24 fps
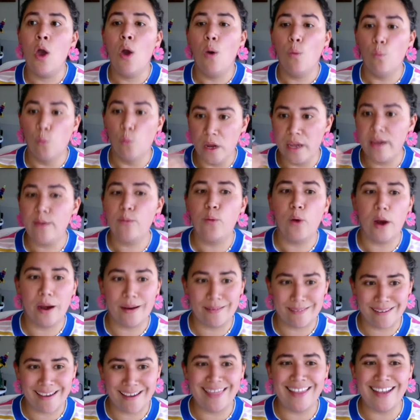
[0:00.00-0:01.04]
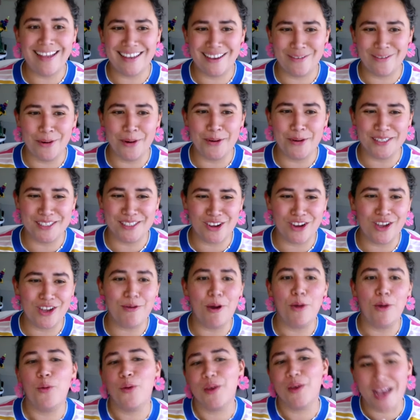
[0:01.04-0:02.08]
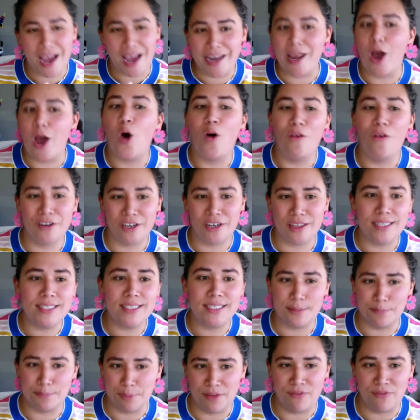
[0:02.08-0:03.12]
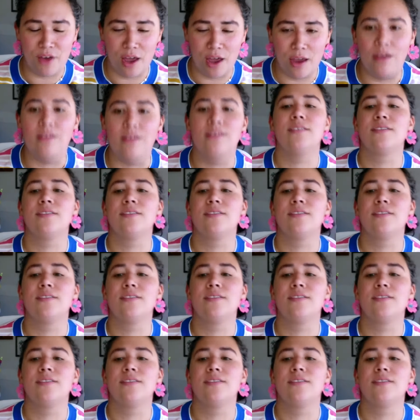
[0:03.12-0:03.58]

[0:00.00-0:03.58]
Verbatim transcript: We were, like we were talking about, we were kind of overly simplifying.